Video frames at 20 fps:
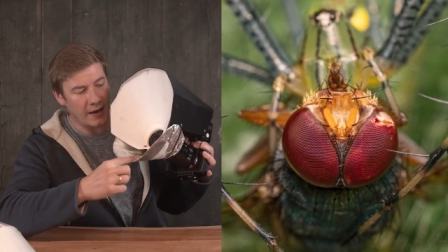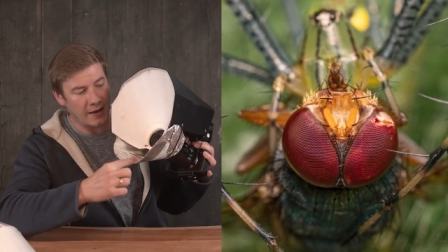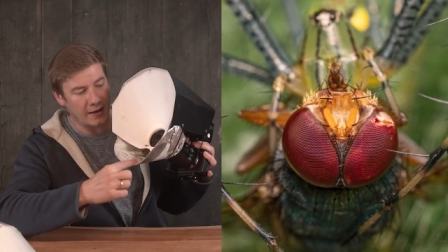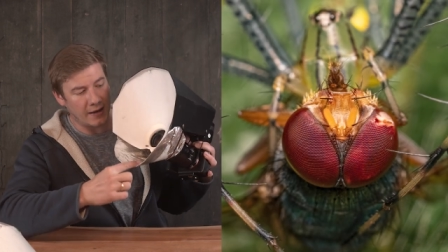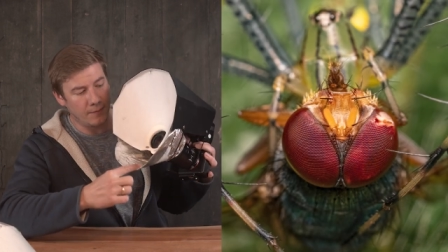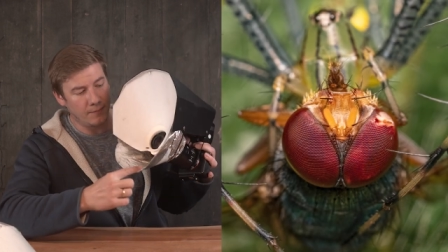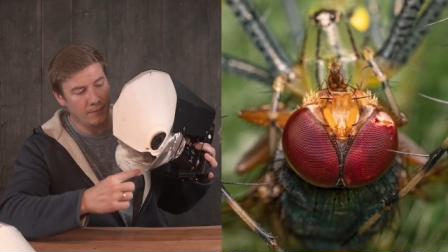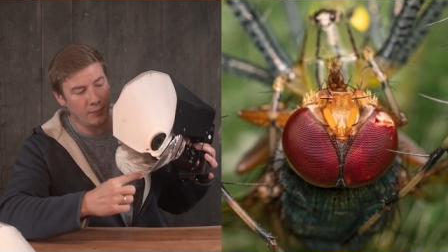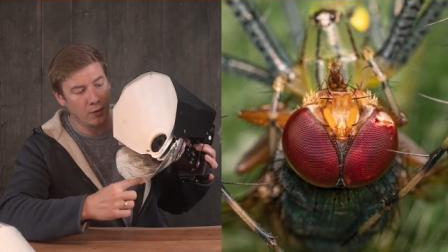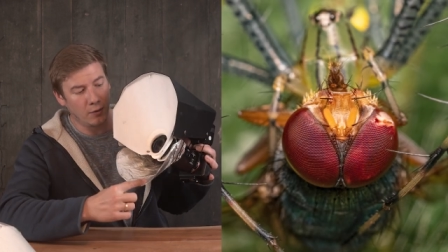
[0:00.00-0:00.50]
I
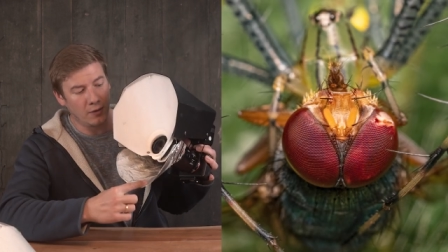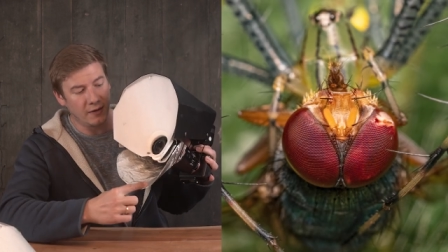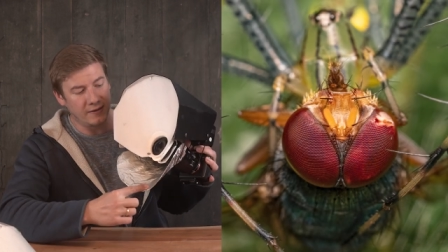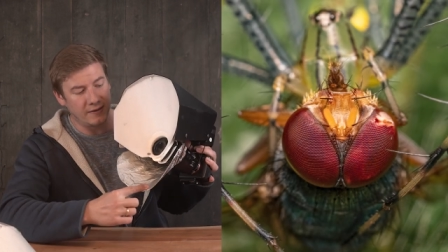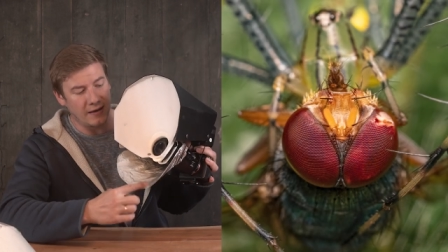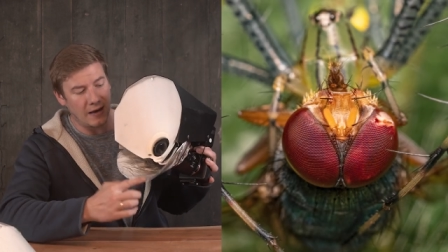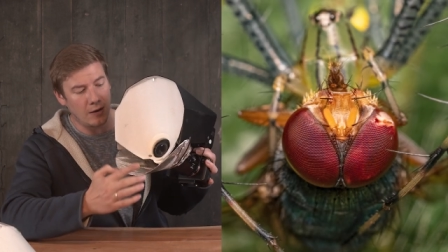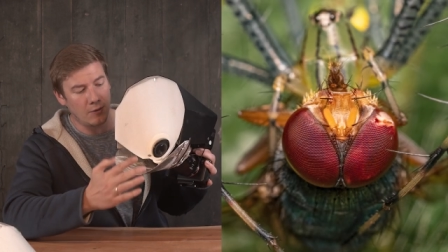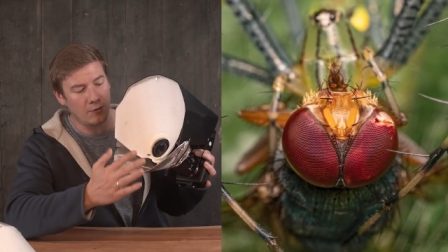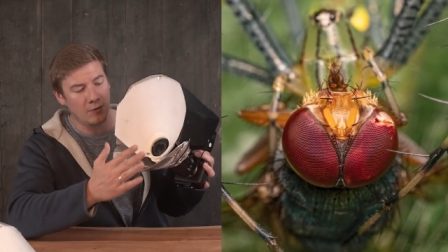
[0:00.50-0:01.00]
can pull it
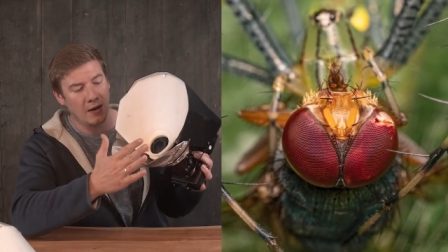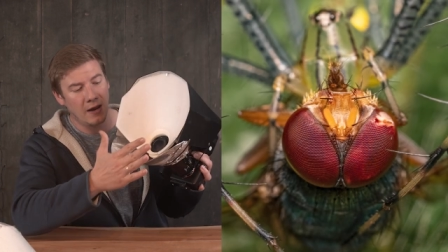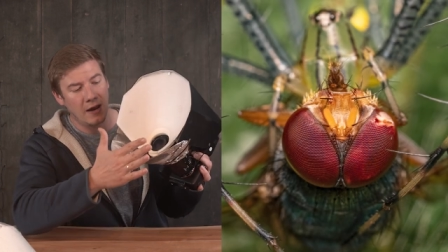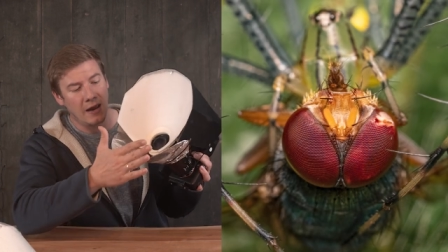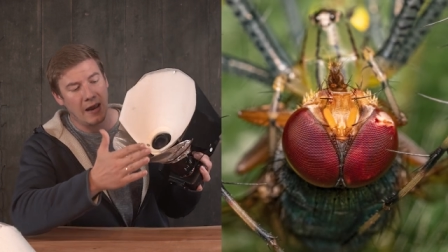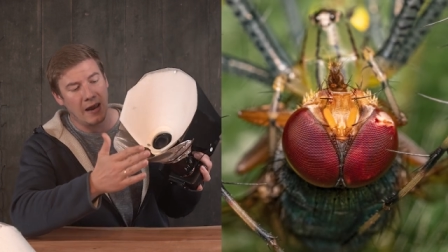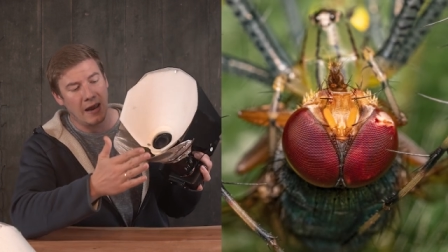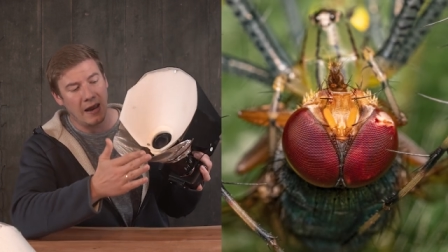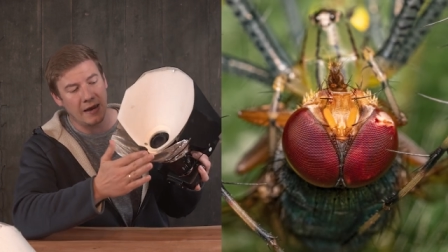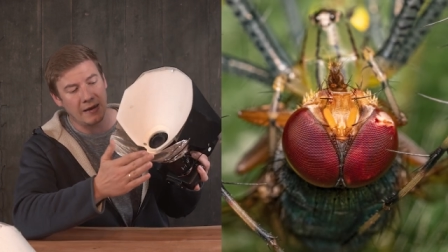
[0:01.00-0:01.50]
down
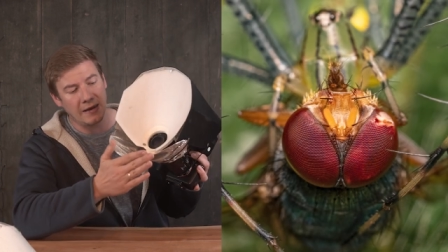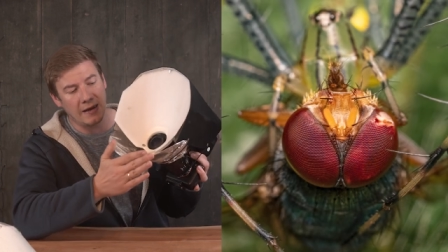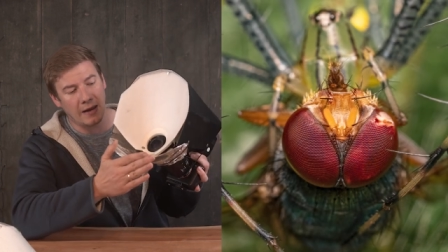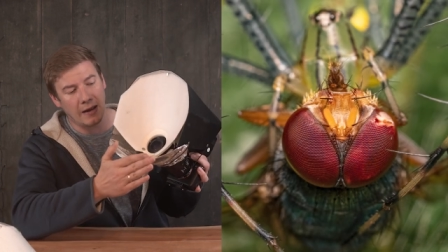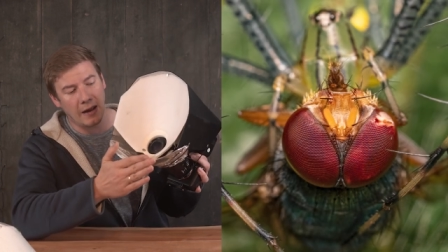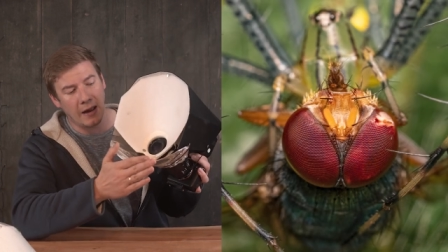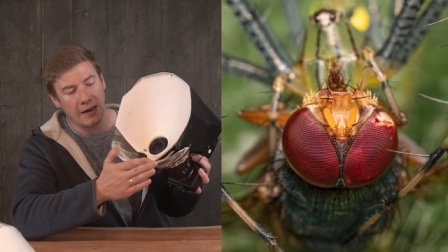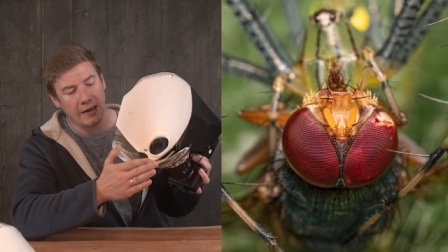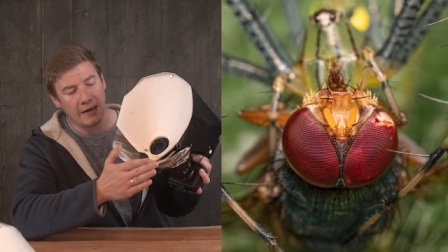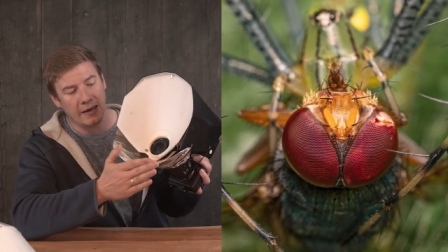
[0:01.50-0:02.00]
and
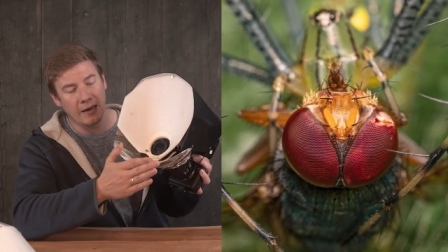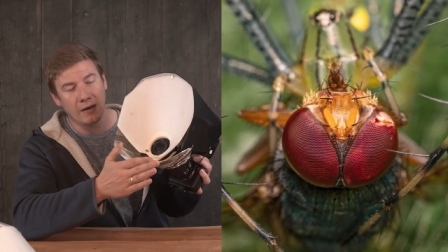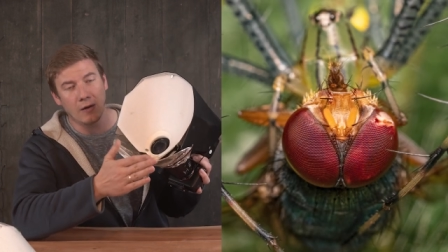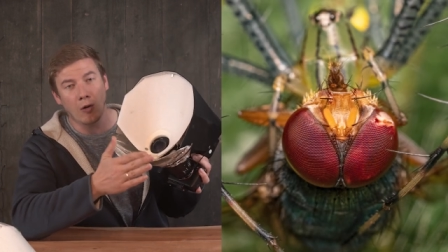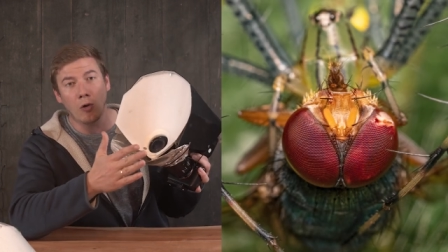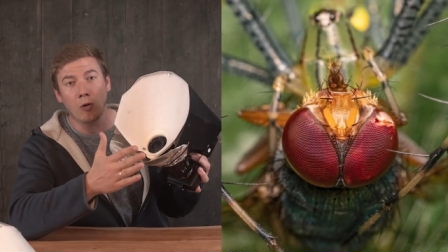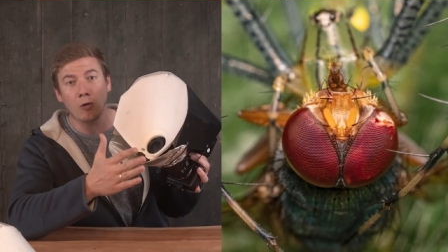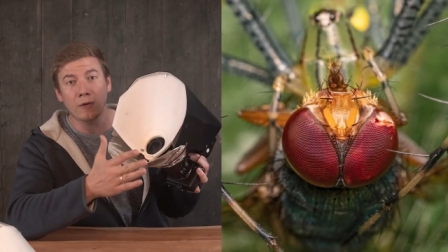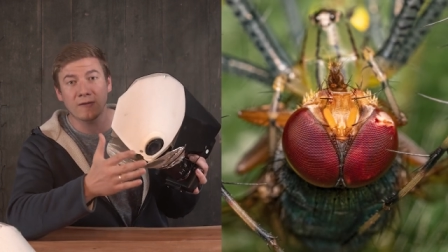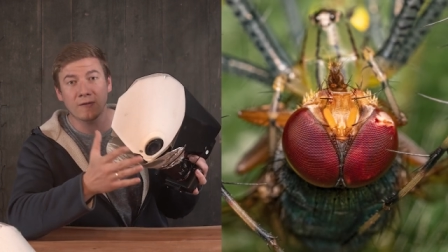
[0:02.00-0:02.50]
I can
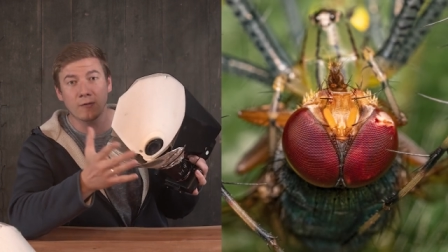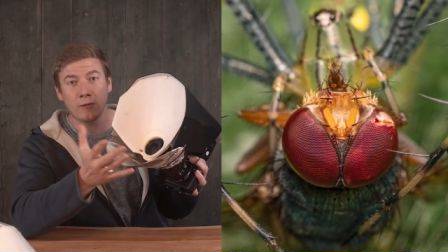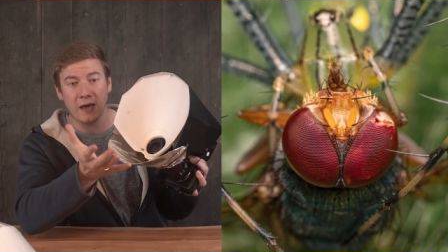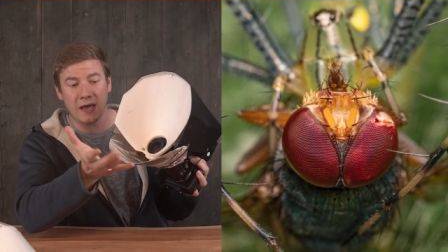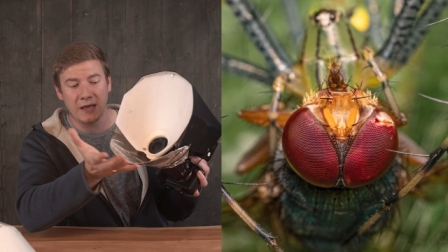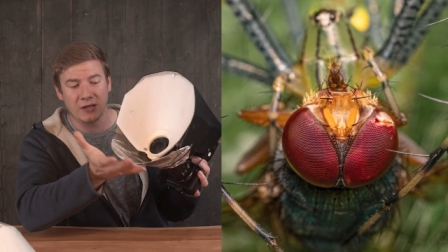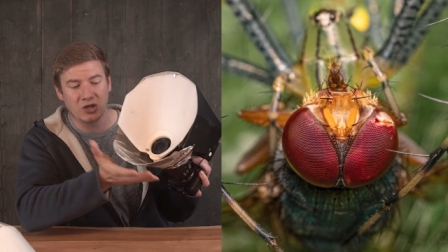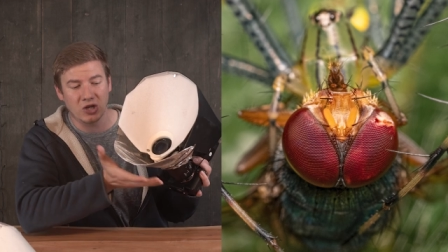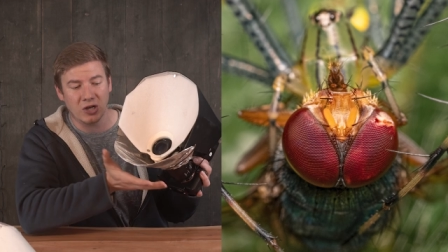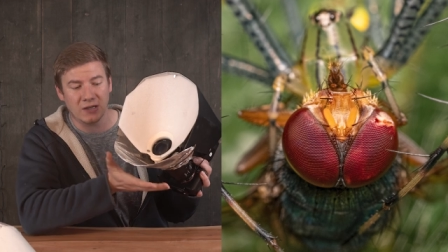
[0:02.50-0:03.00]
also
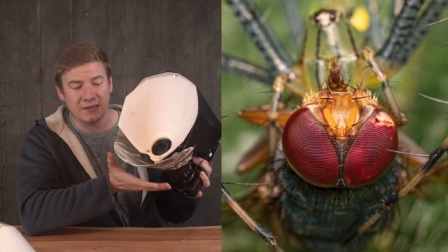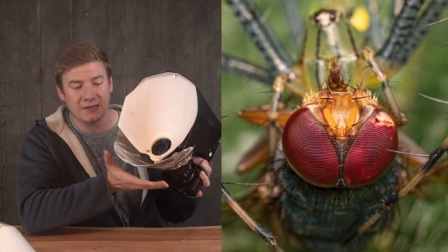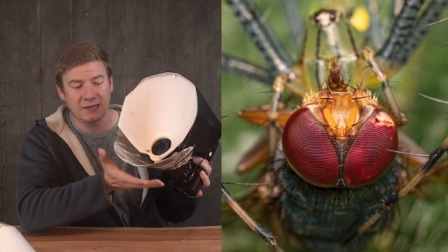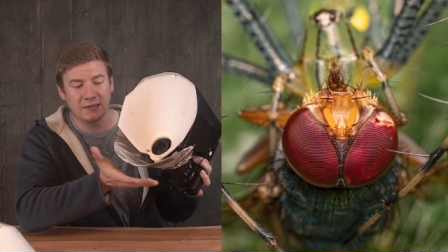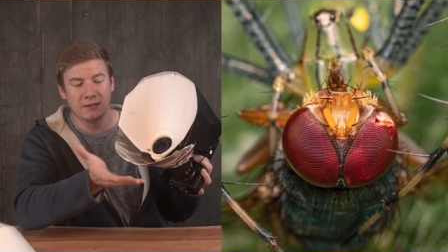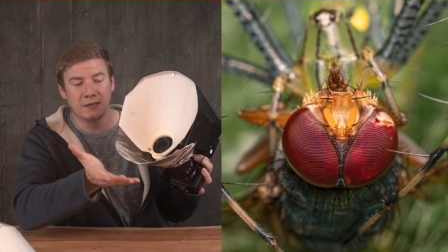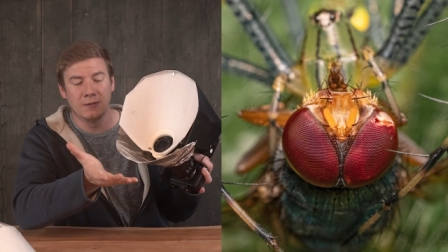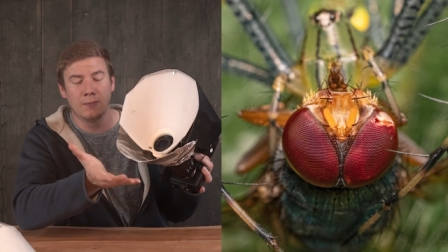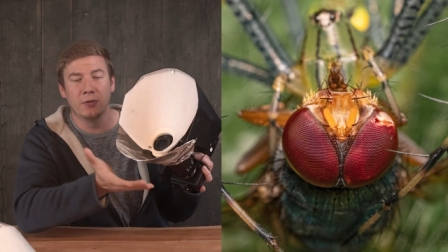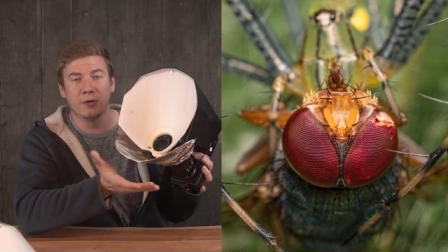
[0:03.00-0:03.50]
adjust
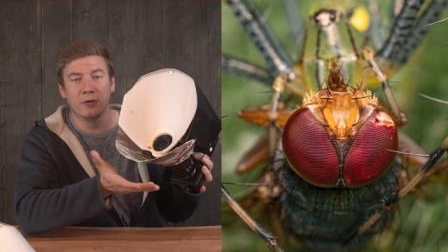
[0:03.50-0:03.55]
the